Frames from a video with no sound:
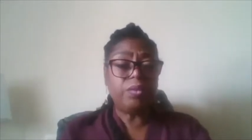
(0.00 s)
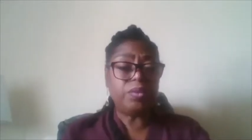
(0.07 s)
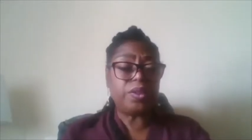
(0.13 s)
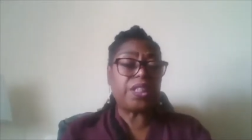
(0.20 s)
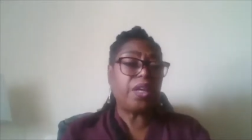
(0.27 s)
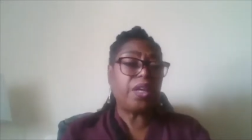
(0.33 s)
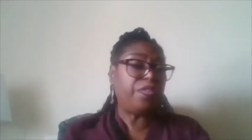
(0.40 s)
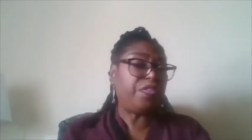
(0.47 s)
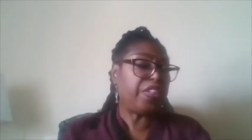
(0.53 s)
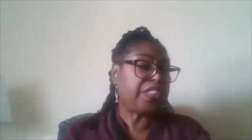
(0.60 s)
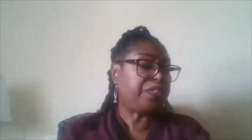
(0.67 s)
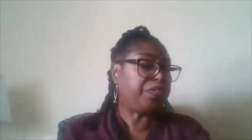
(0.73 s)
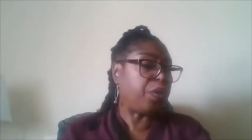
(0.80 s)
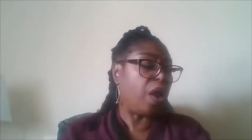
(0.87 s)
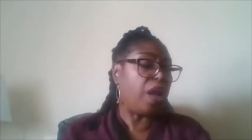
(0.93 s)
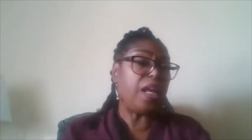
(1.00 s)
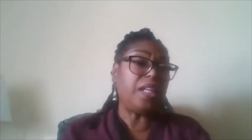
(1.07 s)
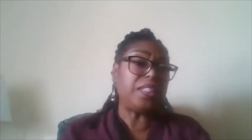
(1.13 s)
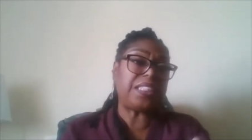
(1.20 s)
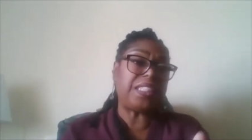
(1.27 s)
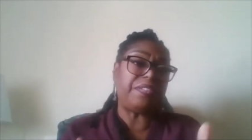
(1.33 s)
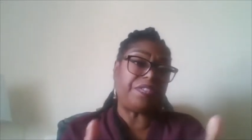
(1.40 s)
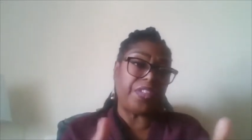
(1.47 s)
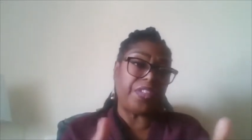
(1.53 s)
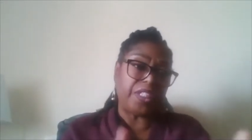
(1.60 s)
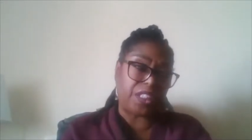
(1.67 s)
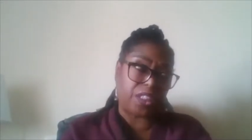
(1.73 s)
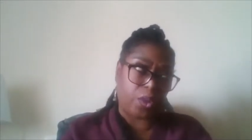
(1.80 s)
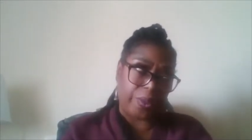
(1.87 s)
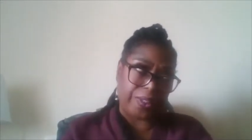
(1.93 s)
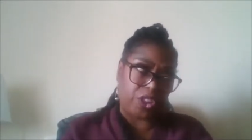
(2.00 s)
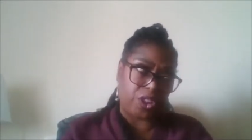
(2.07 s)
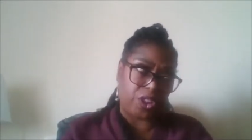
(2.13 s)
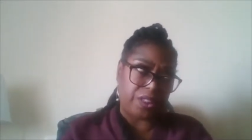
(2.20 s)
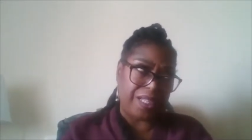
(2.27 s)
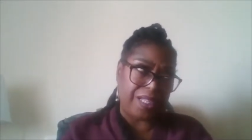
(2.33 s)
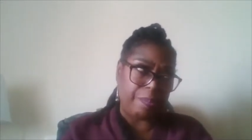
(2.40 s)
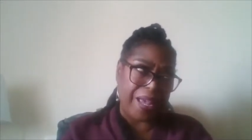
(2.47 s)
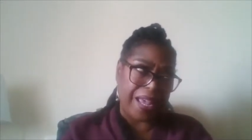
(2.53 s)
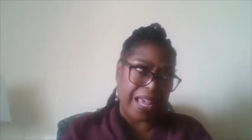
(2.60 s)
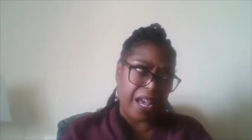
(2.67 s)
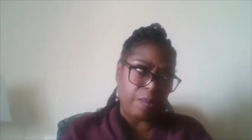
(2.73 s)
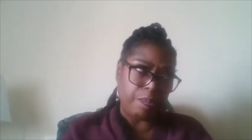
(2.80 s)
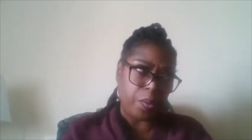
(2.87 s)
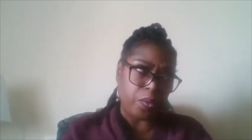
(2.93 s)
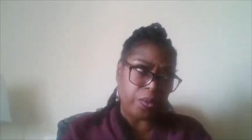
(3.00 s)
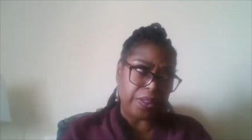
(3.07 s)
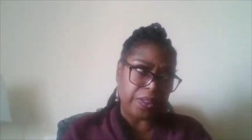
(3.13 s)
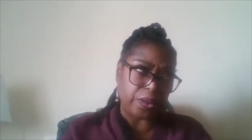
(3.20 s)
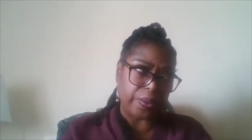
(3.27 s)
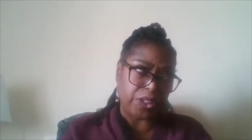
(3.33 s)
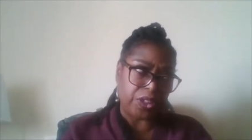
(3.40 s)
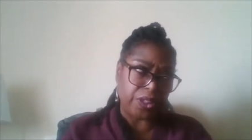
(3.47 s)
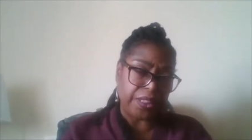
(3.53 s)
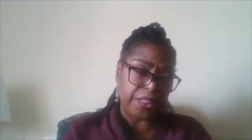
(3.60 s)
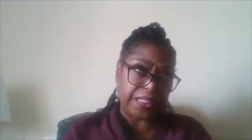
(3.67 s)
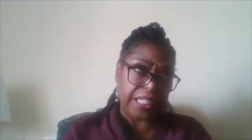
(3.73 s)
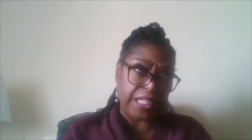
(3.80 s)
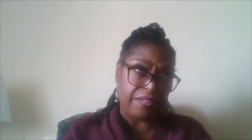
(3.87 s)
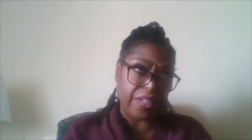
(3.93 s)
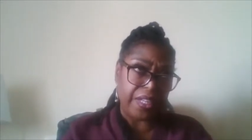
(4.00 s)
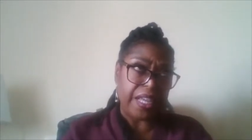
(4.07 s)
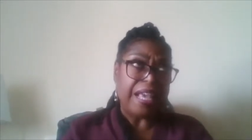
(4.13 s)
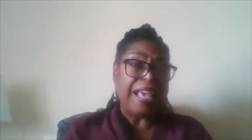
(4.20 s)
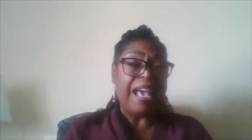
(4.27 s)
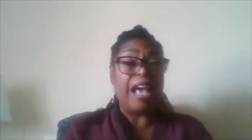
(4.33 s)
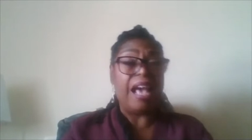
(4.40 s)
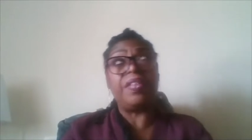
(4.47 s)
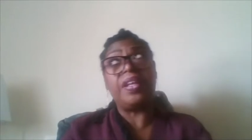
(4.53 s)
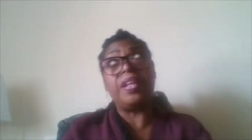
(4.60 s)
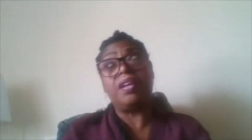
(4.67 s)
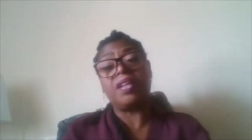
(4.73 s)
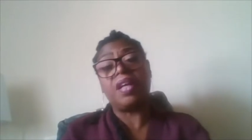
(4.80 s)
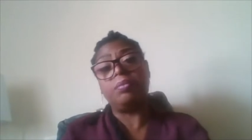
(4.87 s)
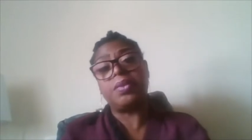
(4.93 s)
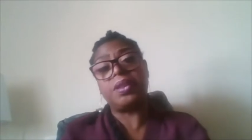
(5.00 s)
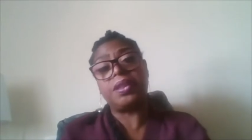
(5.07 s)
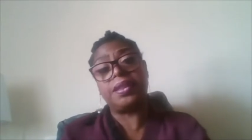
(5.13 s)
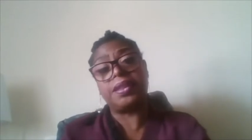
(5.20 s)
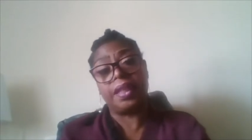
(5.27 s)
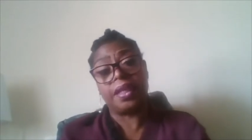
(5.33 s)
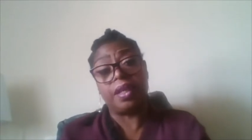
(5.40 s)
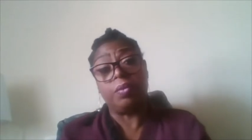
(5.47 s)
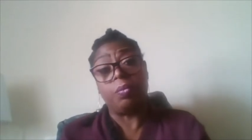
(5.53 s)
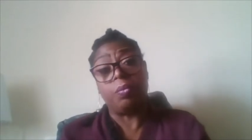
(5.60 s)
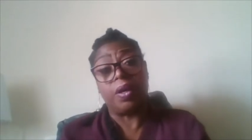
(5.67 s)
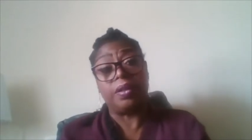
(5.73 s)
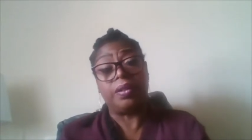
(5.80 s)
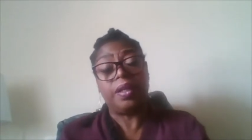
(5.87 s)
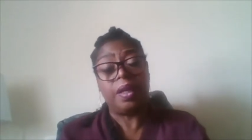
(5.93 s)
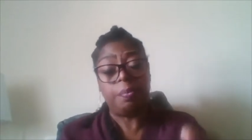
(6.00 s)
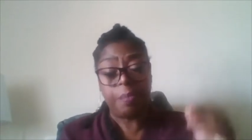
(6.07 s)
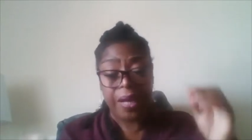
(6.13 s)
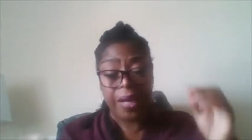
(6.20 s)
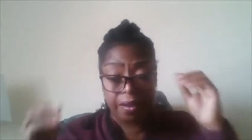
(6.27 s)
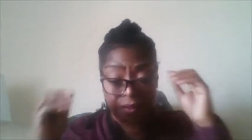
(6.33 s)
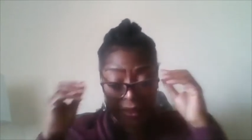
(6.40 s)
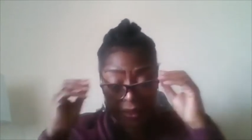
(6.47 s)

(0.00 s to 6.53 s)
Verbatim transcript: so first of all, I'll answer the first question about how important this question is saving, and then I'll come to the second one about the